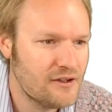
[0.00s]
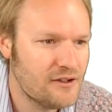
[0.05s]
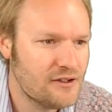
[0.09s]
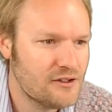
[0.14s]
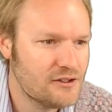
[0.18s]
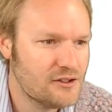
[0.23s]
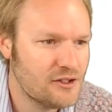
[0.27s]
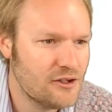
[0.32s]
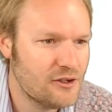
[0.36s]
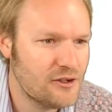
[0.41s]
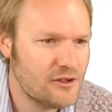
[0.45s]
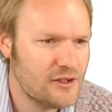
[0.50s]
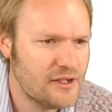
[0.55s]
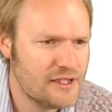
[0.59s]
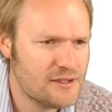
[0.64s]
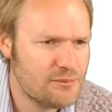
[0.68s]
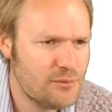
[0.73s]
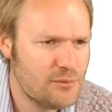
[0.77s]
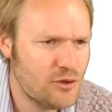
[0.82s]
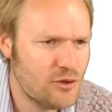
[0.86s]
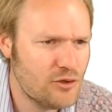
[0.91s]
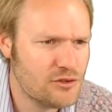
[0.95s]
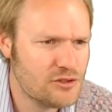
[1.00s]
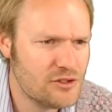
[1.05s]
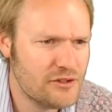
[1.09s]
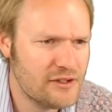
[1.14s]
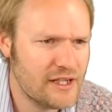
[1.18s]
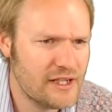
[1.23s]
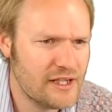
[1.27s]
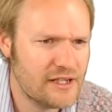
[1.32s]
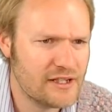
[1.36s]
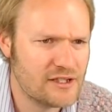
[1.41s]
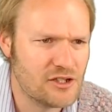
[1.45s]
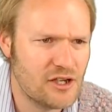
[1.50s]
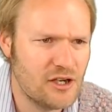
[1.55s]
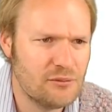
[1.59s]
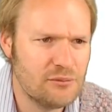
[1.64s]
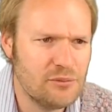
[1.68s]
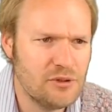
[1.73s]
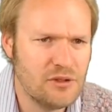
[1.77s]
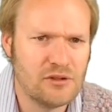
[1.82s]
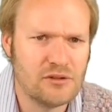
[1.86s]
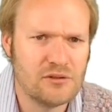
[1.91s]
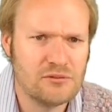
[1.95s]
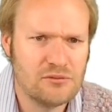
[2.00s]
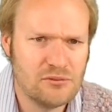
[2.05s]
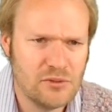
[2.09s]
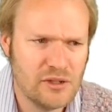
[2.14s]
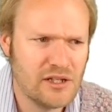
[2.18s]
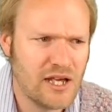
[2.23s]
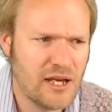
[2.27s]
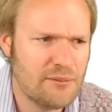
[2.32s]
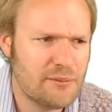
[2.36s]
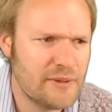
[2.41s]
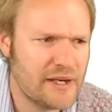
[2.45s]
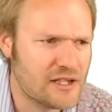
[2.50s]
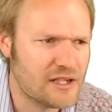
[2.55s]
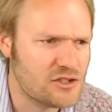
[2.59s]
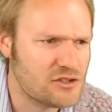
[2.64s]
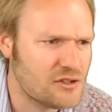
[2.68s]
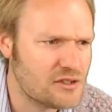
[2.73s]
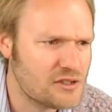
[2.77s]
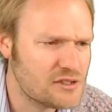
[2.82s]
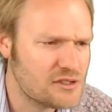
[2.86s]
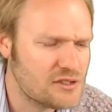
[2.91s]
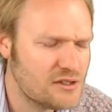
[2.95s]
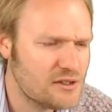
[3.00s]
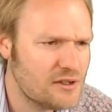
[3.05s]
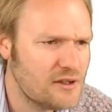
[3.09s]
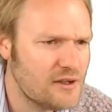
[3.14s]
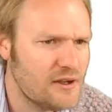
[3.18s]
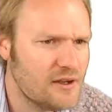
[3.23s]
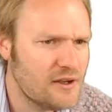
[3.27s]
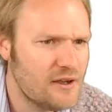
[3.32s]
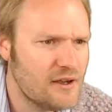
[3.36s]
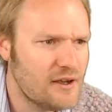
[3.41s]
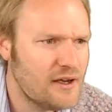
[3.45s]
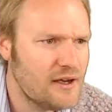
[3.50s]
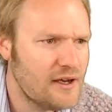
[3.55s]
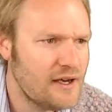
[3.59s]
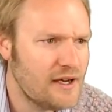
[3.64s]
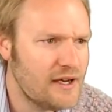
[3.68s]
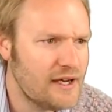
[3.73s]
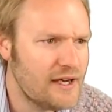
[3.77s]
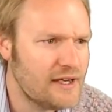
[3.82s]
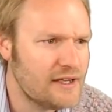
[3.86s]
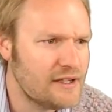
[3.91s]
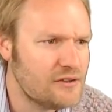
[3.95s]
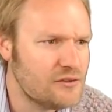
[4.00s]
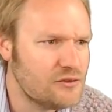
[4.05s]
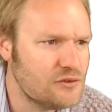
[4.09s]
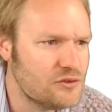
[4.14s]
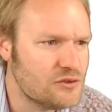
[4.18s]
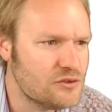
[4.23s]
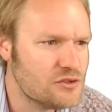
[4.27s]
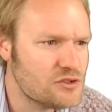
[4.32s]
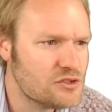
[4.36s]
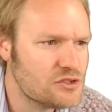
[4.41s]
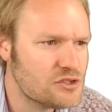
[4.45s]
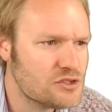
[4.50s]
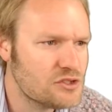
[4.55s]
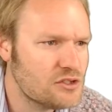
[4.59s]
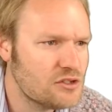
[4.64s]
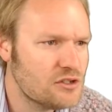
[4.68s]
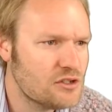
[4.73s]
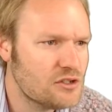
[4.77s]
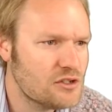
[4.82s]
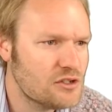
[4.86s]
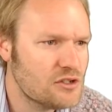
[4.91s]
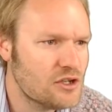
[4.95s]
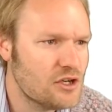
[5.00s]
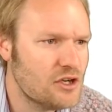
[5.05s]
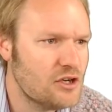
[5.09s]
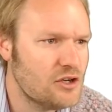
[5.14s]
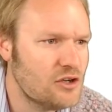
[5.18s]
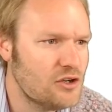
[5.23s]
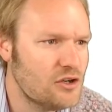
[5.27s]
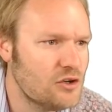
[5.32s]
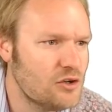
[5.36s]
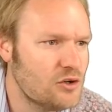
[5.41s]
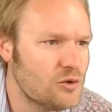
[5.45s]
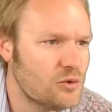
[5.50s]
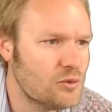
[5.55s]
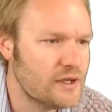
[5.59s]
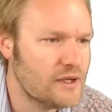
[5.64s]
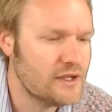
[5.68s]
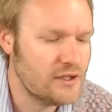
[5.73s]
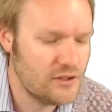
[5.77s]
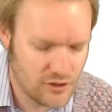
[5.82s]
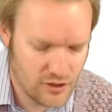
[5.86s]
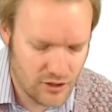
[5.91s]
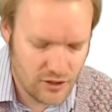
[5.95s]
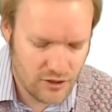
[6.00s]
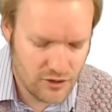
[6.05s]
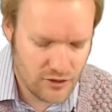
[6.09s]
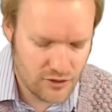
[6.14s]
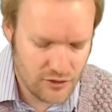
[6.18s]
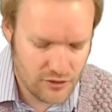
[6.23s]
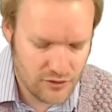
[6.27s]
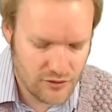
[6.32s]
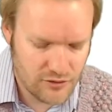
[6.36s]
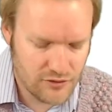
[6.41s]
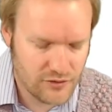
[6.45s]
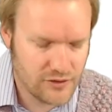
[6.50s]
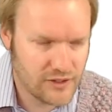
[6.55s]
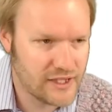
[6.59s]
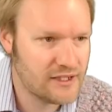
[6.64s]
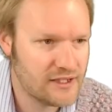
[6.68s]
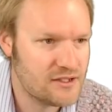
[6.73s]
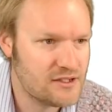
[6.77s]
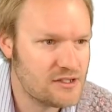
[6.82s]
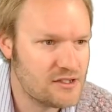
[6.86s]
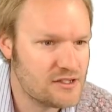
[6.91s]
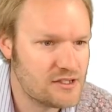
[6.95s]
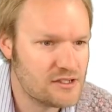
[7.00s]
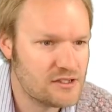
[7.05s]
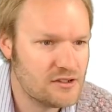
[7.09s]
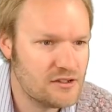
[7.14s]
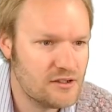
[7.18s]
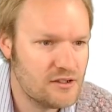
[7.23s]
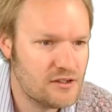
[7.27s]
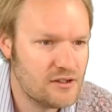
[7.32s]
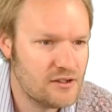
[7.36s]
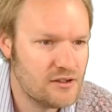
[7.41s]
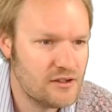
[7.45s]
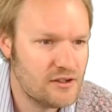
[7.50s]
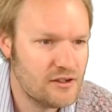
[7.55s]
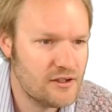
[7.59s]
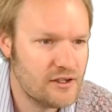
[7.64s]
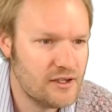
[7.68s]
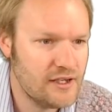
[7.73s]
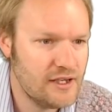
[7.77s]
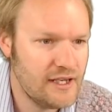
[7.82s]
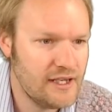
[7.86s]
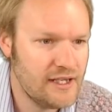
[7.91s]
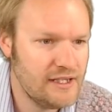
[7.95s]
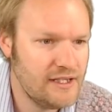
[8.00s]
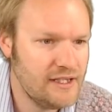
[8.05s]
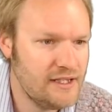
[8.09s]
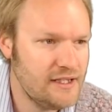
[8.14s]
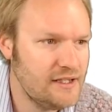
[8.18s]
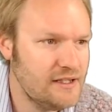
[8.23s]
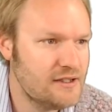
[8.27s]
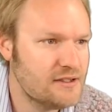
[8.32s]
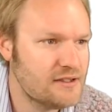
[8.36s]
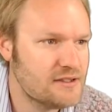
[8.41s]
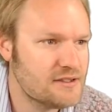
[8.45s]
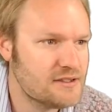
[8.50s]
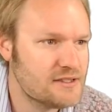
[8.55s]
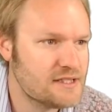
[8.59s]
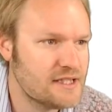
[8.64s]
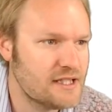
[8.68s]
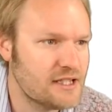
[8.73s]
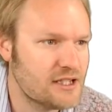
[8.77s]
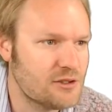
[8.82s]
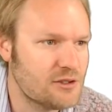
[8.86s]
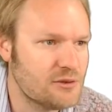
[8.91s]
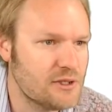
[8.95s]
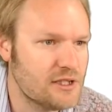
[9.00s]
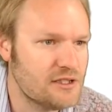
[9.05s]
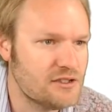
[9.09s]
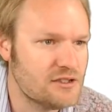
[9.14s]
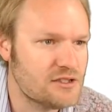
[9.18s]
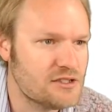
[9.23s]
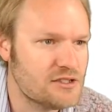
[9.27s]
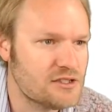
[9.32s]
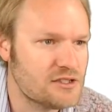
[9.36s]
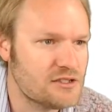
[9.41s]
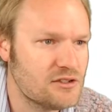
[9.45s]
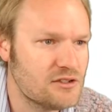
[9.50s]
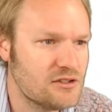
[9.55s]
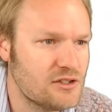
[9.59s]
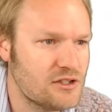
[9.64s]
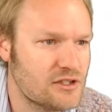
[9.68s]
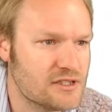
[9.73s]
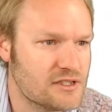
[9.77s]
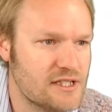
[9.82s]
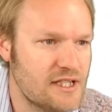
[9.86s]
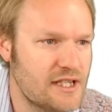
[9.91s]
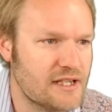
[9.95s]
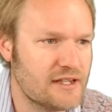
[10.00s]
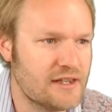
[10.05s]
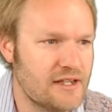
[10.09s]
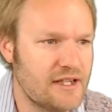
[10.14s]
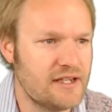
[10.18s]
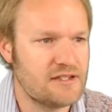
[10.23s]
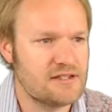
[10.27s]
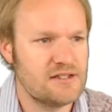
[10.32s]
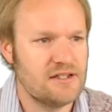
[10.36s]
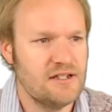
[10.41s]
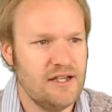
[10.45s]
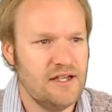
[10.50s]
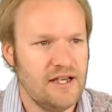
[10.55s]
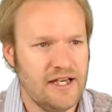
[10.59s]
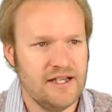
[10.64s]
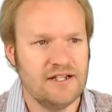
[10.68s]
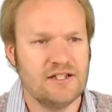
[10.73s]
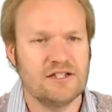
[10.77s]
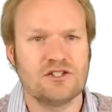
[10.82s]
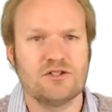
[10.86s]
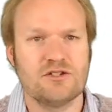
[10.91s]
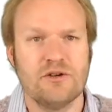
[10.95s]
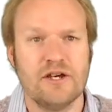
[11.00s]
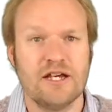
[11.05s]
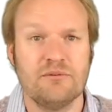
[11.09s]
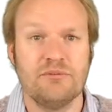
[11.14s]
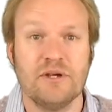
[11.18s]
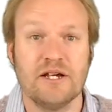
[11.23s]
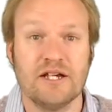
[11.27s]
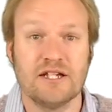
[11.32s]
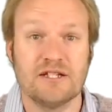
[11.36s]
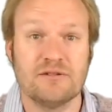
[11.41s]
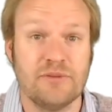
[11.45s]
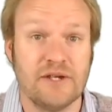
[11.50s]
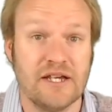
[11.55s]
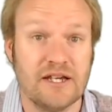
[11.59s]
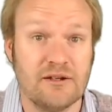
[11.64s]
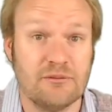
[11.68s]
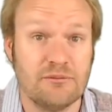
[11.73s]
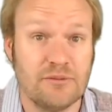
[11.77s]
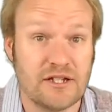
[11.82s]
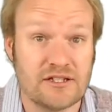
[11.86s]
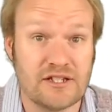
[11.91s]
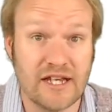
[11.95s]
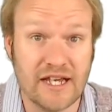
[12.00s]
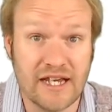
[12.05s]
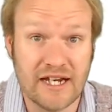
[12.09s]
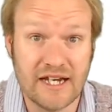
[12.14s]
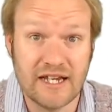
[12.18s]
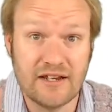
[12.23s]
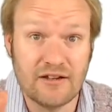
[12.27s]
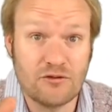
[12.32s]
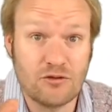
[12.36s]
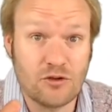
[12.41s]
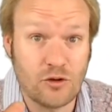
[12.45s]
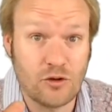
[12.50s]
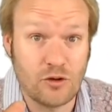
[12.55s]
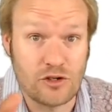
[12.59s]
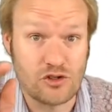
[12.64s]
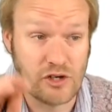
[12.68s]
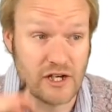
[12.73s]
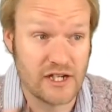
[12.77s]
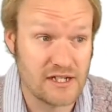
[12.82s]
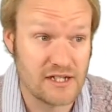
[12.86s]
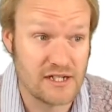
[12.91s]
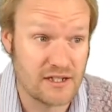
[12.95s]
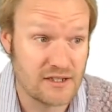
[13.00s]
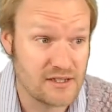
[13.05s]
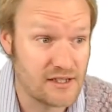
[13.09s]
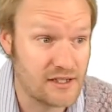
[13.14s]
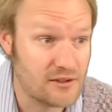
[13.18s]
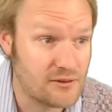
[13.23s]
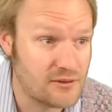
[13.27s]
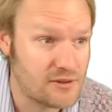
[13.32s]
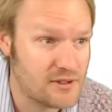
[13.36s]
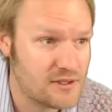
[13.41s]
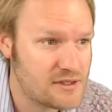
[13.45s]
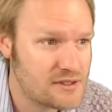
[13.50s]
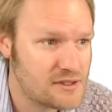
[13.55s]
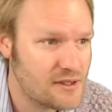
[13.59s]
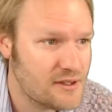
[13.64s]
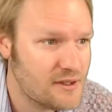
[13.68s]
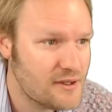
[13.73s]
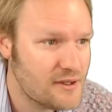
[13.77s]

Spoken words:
so let's pause on that example. We'll come back to it. And go, we know that any sequence looks like that. An squared plus bn plus c, any quadratic sequence.